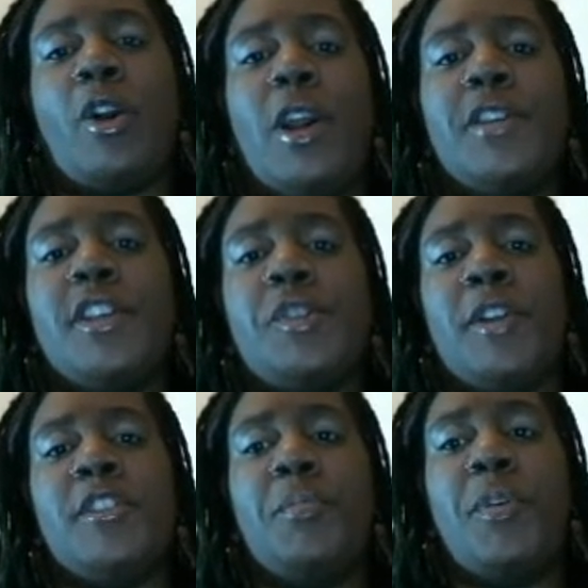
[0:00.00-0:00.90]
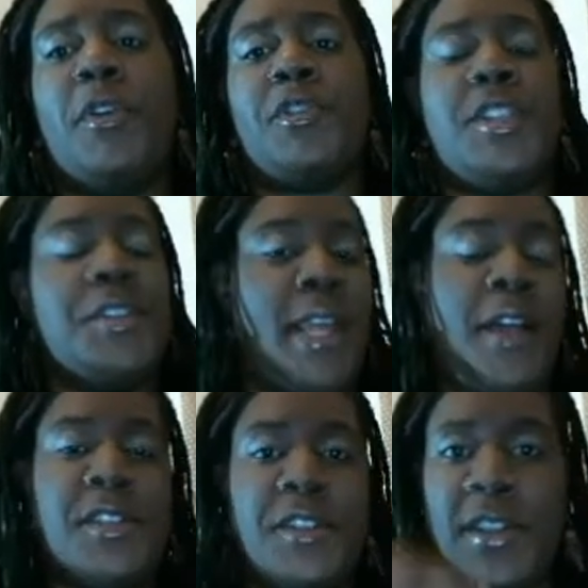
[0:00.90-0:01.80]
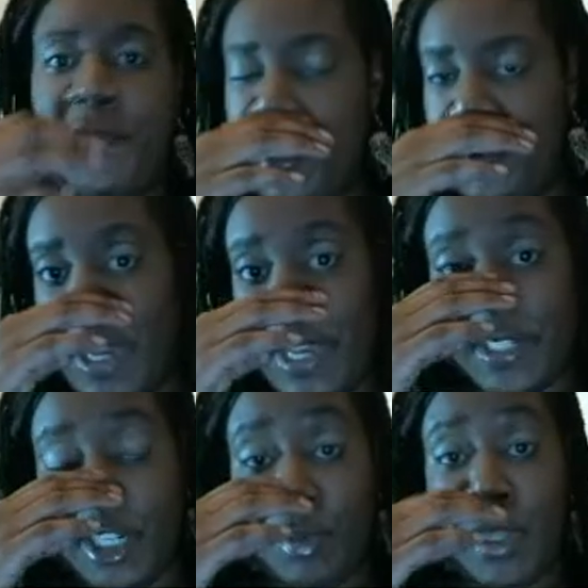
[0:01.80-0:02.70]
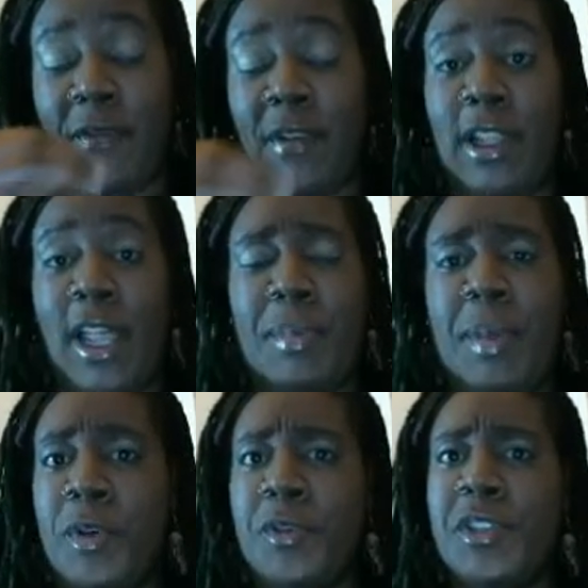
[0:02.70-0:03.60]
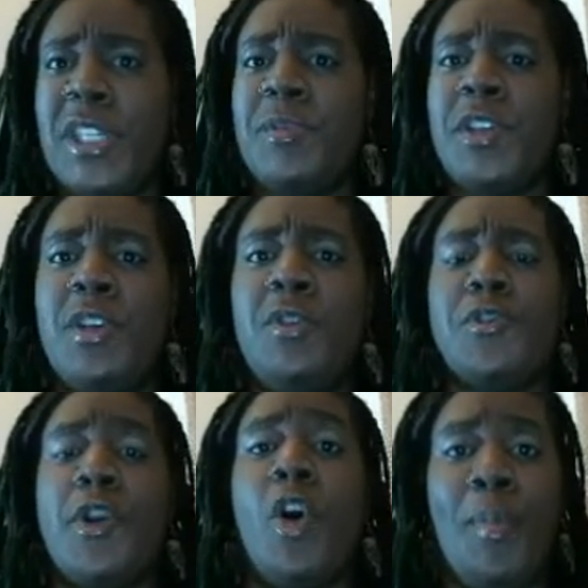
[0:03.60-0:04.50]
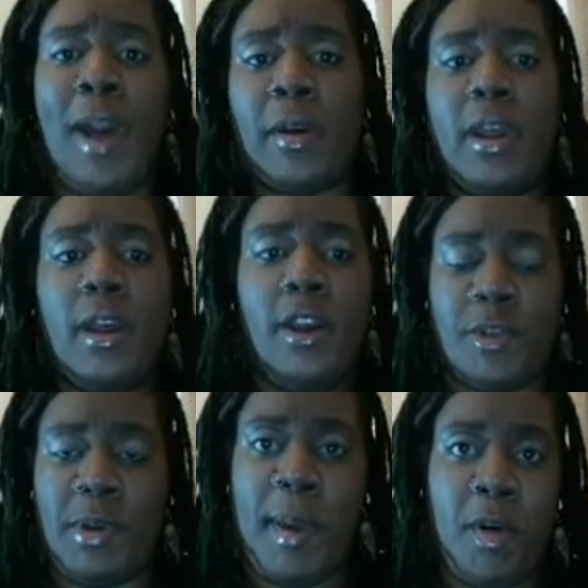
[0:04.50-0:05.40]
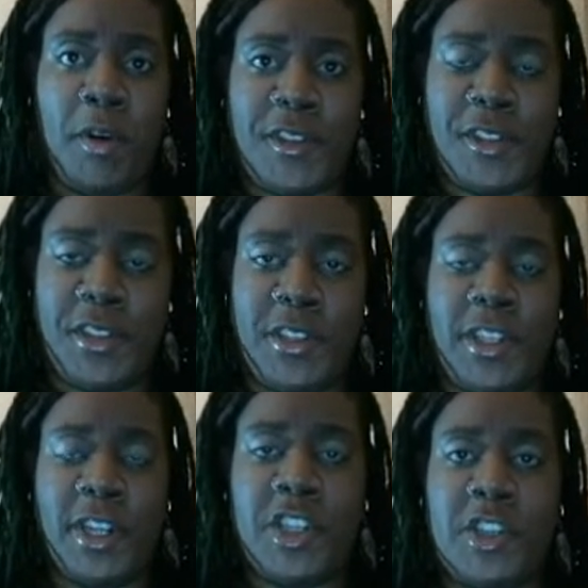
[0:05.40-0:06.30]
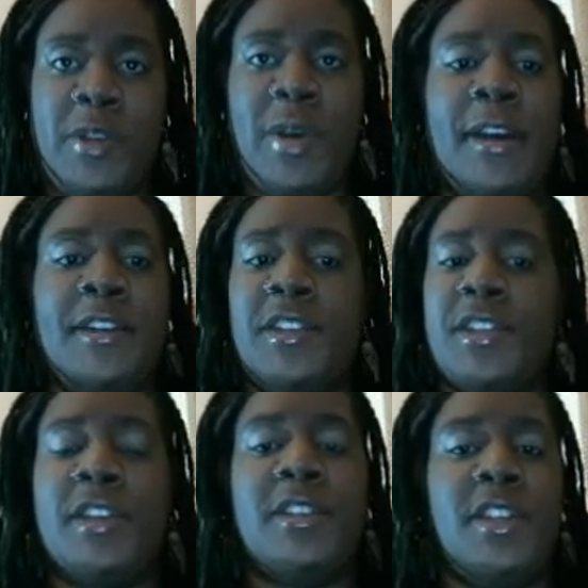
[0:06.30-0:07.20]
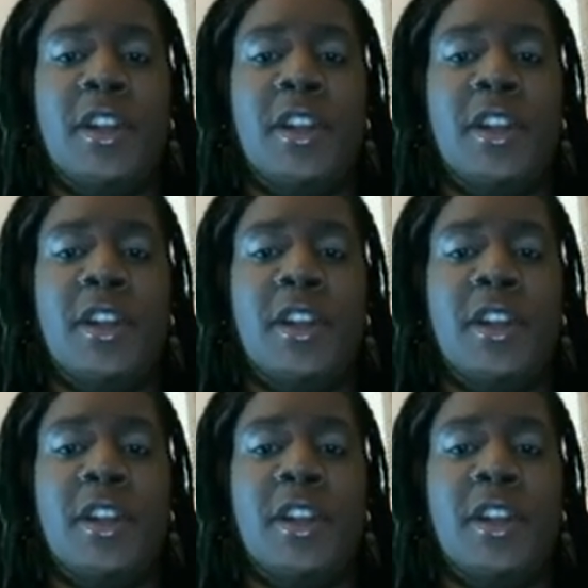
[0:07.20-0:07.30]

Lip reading: crazy expensive, but there's discounts and stuff that you guys can apply that a lot of people don't seem to use or know about. So one of my bonuses is going to show you how to just get,